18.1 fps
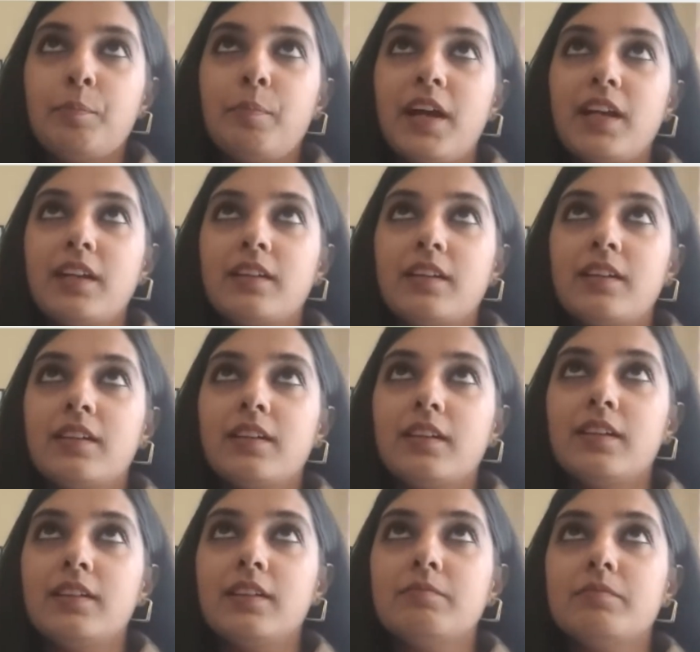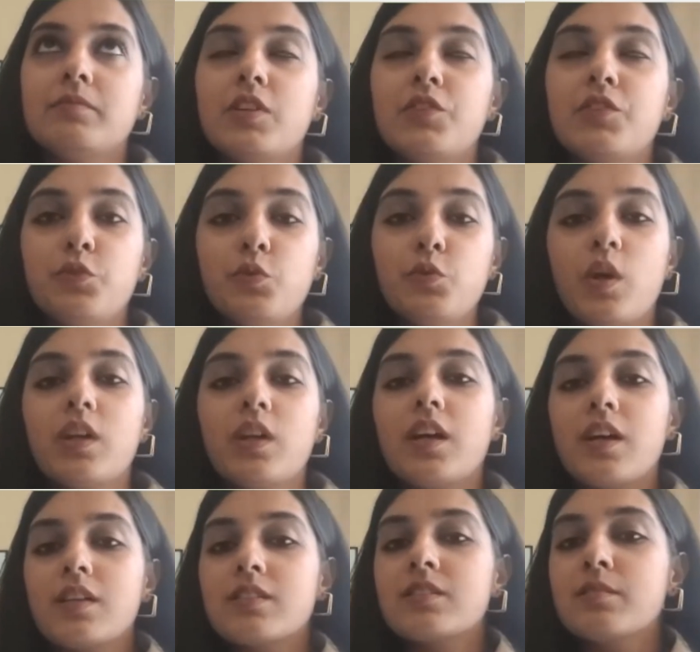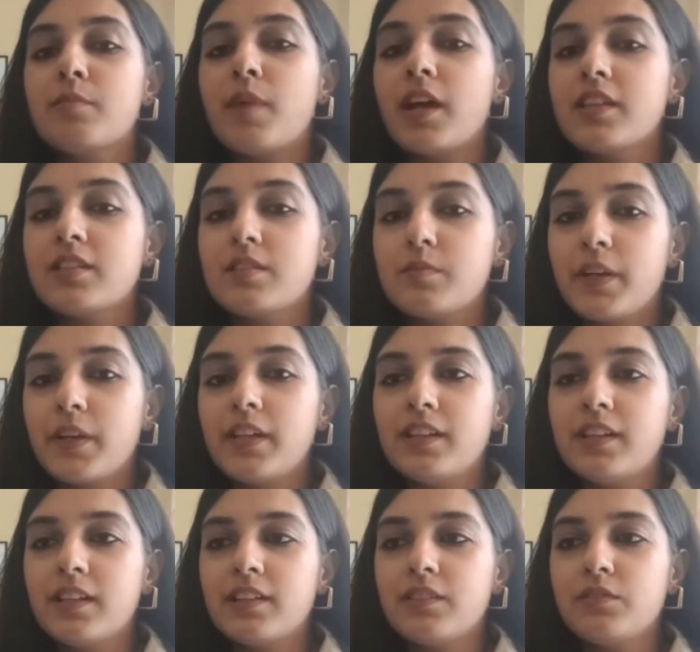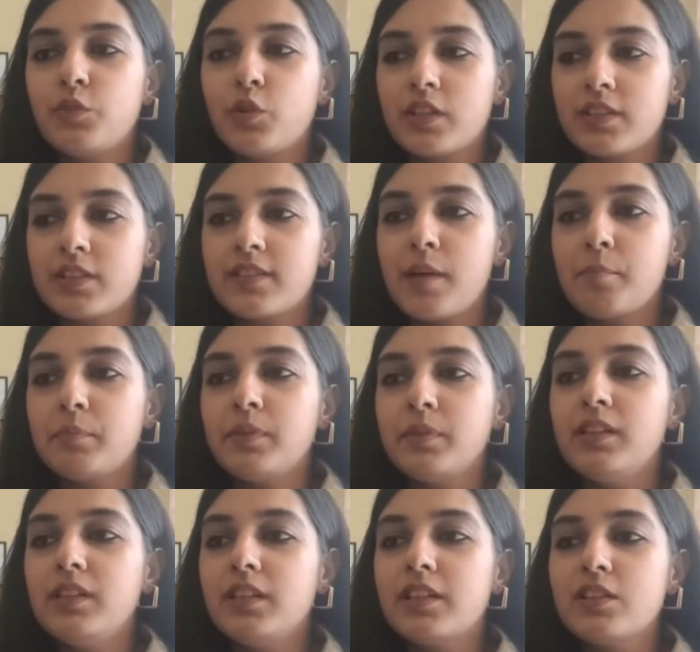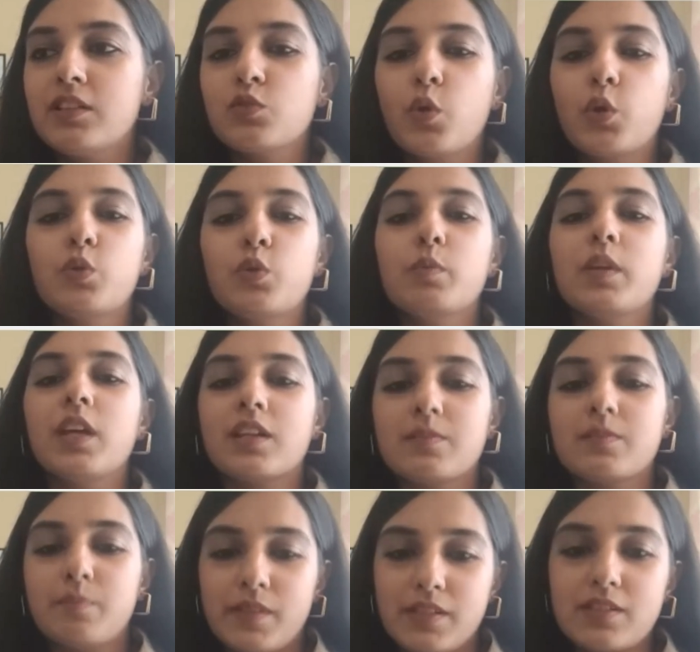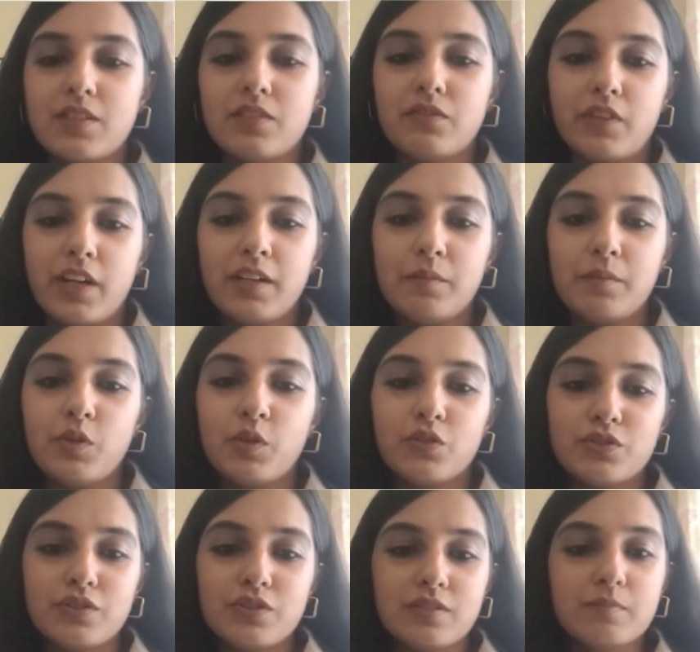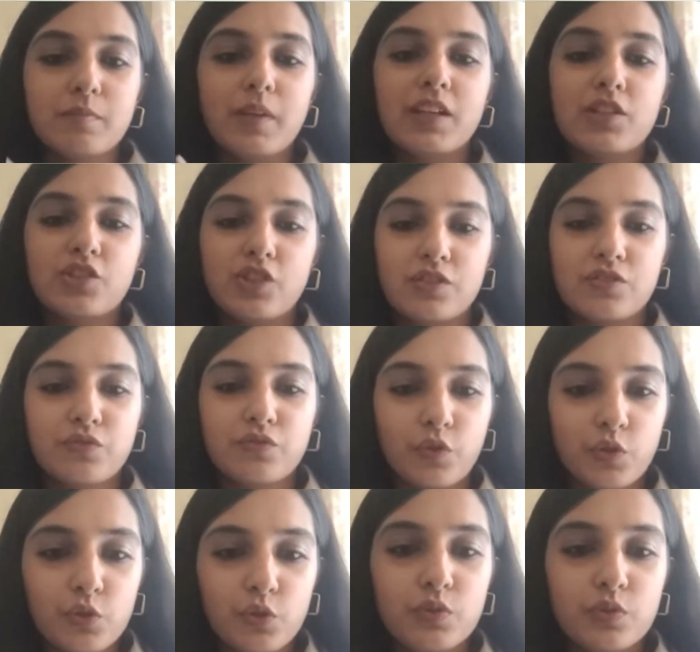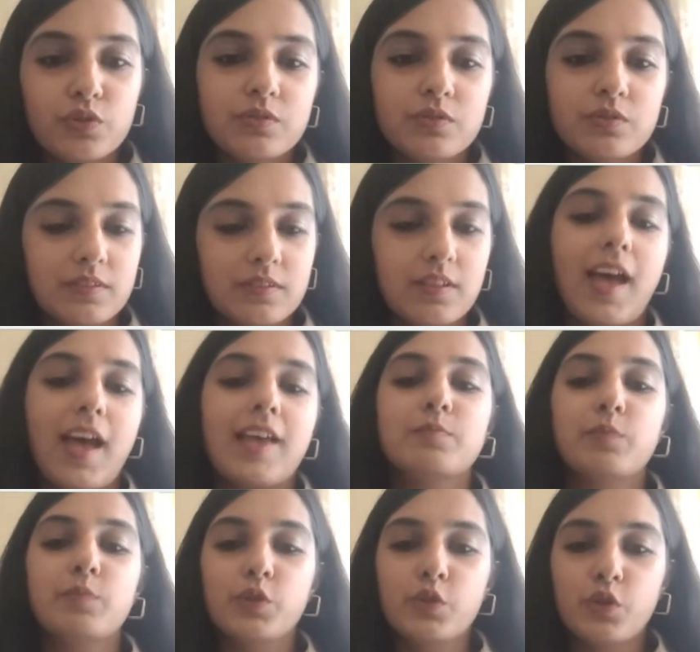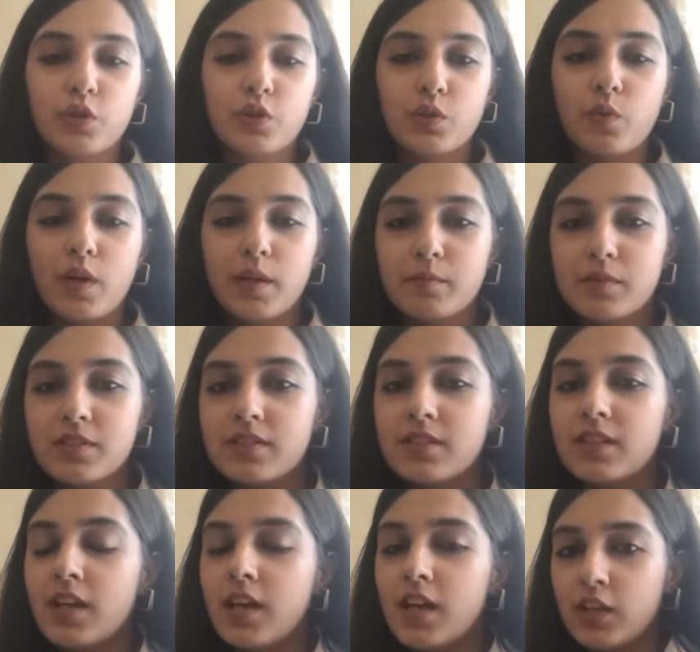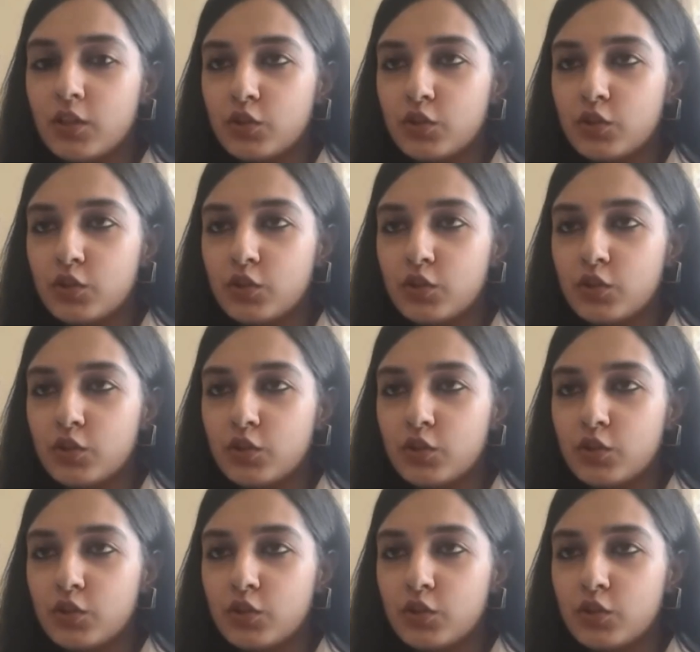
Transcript: But if you want a customized painting, for example, it is going to be expensive, right? Because it is made just for you, it's as per your requirements.